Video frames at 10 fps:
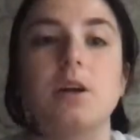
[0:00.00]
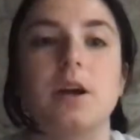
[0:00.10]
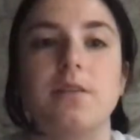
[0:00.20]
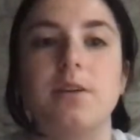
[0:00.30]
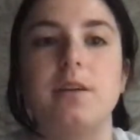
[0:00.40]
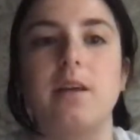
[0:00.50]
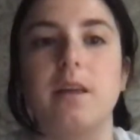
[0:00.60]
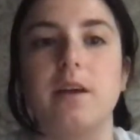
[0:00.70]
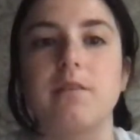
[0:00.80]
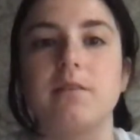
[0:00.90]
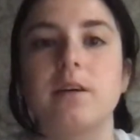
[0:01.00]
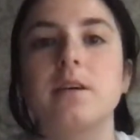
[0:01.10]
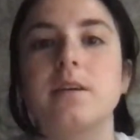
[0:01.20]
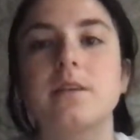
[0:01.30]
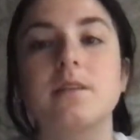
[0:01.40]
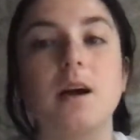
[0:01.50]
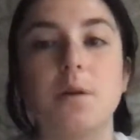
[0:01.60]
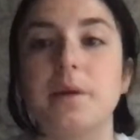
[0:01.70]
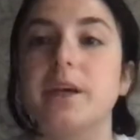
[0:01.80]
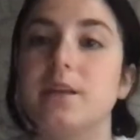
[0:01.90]
everyday life to help
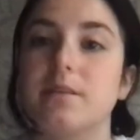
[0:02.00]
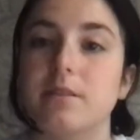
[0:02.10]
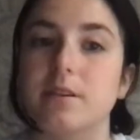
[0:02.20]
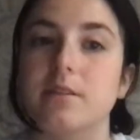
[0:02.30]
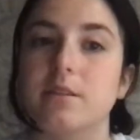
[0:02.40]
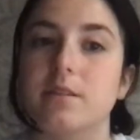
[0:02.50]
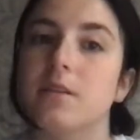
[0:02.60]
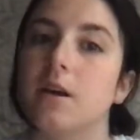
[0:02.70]
make a difference.